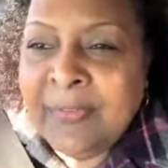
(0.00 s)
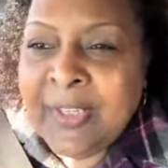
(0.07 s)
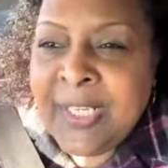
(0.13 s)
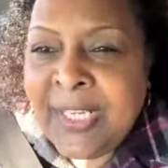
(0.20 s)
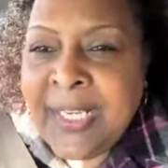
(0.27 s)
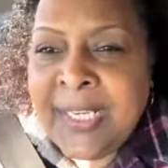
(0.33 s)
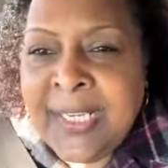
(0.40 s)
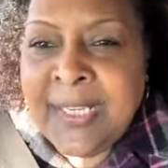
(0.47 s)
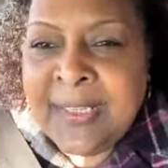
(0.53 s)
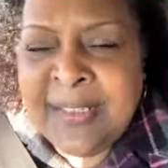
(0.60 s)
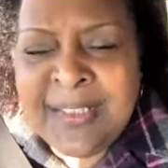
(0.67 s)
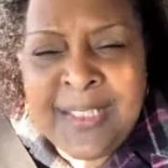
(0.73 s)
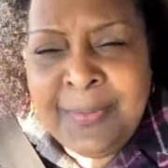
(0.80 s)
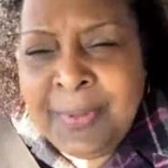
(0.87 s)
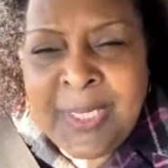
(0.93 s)
every day.
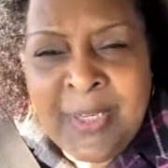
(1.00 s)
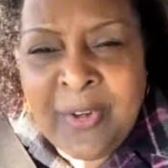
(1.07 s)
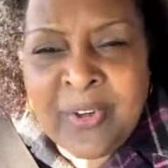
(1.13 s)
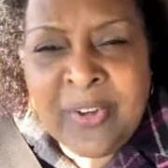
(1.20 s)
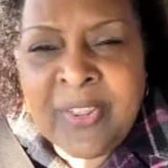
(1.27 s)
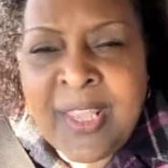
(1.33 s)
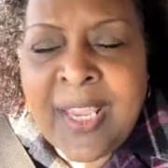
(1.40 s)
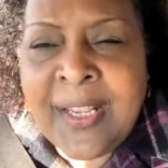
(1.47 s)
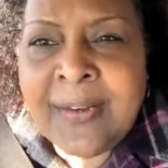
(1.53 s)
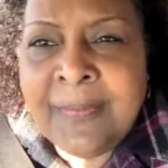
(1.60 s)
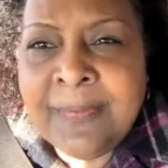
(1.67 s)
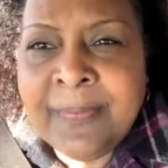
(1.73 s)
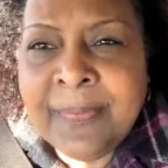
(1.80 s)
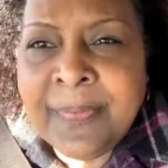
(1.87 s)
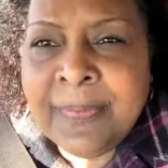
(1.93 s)
Has anybody heard that?
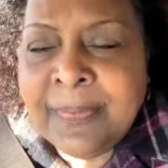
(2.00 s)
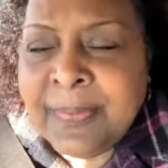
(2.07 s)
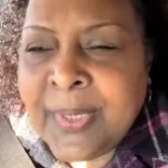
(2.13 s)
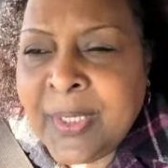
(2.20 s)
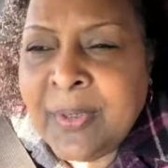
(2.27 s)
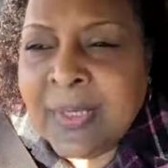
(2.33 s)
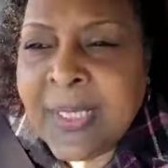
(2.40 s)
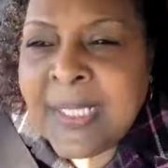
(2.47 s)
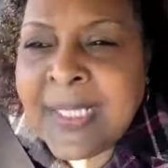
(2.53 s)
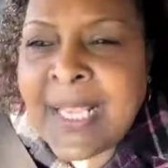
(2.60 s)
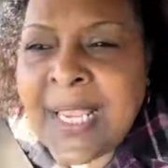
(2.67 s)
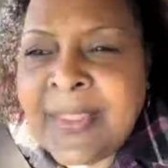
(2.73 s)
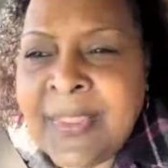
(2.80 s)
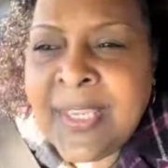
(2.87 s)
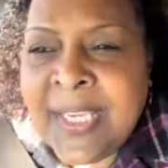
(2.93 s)
Like
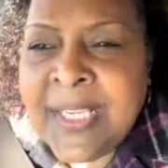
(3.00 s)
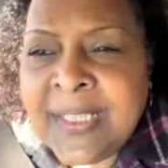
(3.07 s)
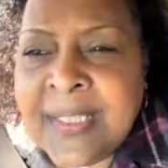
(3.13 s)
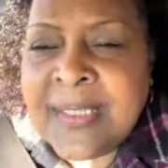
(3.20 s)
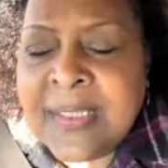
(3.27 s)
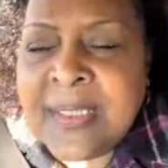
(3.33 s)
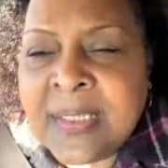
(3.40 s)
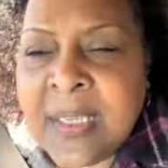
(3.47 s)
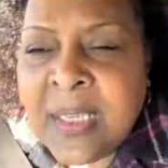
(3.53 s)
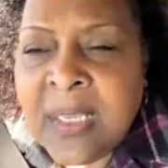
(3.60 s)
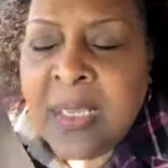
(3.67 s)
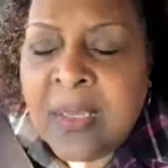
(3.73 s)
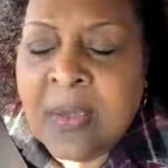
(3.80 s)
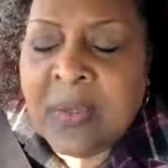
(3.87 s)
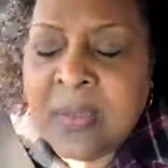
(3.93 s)
I think it's
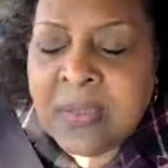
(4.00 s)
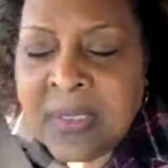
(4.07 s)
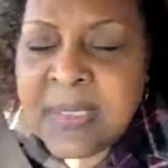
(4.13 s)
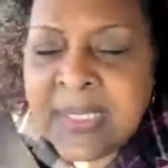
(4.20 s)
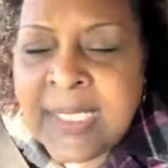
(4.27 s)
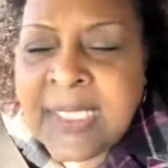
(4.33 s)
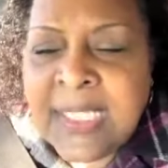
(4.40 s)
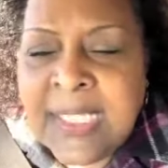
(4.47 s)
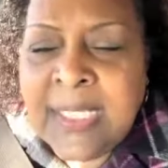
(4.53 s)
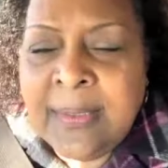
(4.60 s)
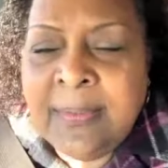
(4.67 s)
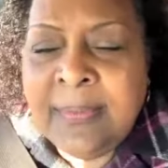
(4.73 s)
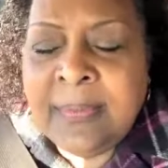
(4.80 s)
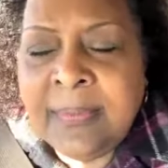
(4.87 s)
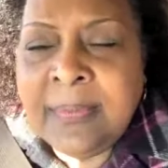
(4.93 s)
uh,
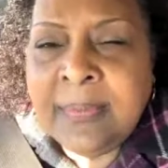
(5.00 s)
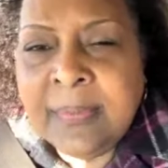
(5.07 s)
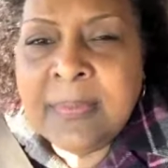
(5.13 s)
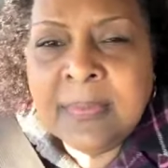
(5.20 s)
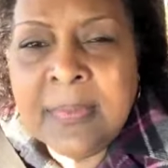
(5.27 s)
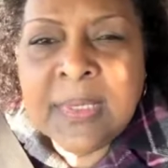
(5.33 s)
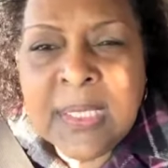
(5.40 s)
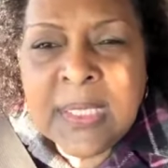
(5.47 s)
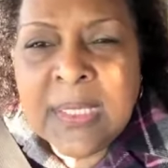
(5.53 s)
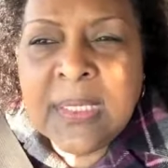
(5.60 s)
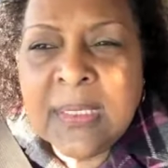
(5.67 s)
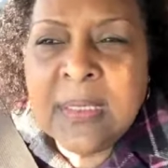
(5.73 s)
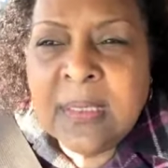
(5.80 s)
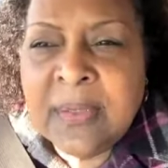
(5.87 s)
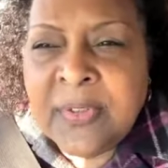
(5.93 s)
psyllium.
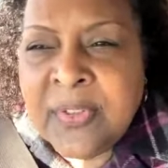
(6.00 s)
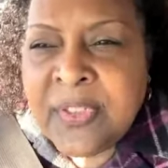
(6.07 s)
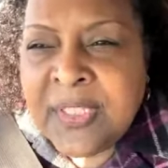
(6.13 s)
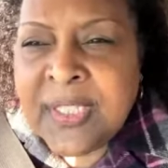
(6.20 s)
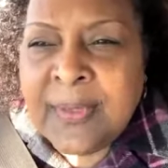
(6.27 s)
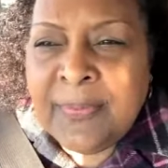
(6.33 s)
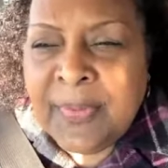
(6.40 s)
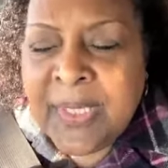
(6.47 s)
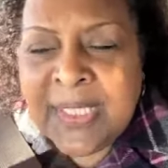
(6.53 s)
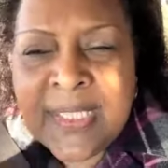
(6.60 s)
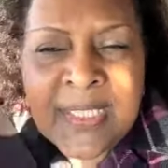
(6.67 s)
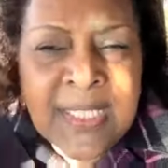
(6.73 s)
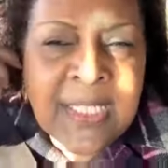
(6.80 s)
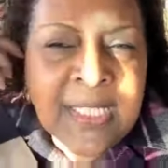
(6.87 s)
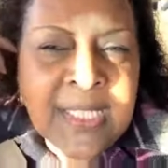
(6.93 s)
There's something
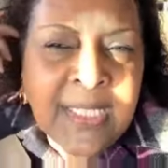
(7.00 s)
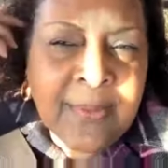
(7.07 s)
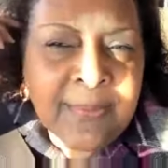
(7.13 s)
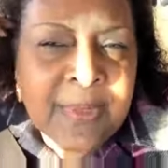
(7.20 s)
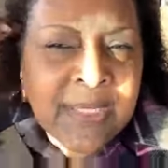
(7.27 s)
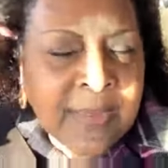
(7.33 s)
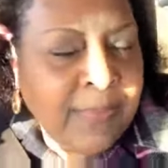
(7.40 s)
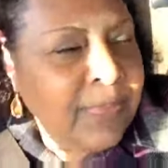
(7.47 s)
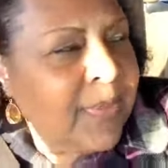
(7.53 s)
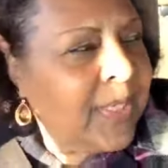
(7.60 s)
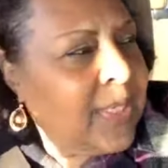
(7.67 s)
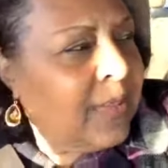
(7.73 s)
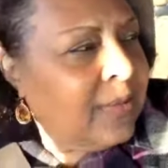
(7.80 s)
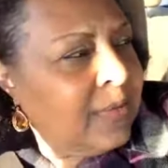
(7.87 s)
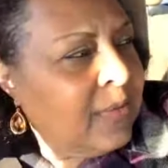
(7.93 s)
psyllium
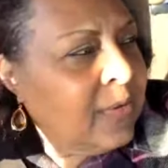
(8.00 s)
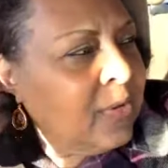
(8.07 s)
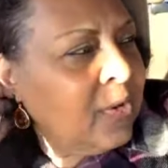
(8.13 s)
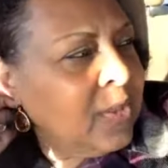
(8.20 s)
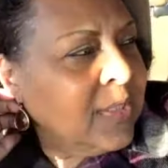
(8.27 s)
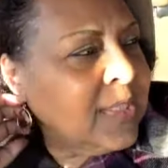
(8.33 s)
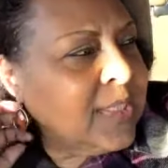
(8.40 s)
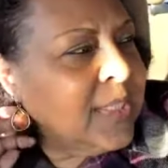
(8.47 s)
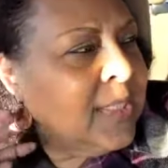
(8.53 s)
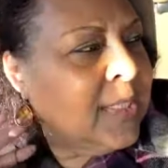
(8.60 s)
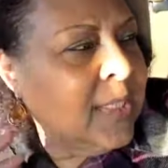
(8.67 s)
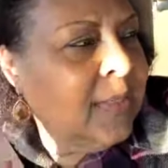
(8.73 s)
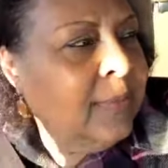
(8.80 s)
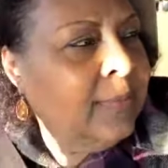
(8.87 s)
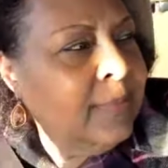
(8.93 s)
something. They're called
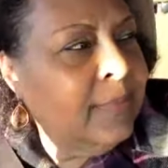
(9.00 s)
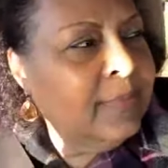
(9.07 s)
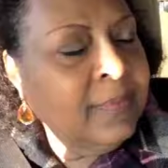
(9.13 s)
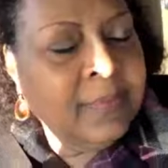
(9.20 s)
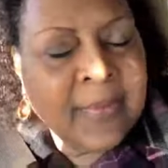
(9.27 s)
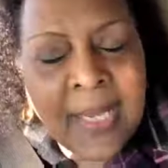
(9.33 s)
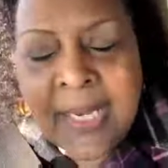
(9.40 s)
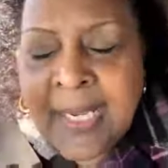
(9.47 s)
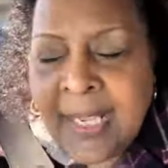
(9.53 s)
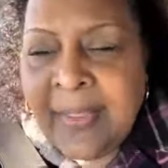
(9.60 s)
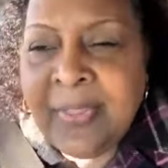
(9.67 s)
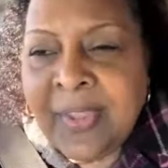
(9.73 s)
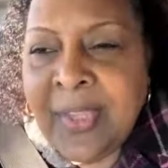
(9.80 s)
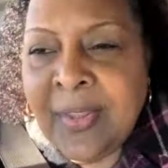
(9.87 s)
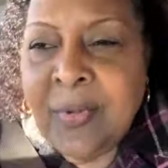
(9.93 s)
psyllium. I
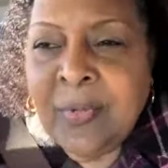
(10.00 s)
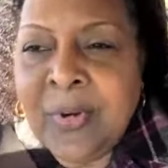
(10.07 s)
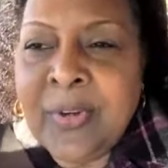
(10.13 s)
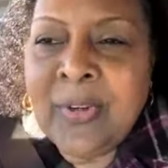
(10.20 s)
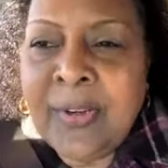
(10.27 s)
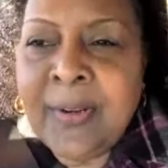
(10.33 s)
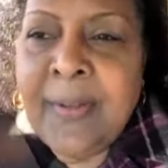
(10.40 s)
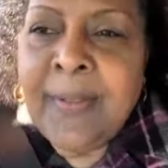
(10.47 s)
can't think of the word.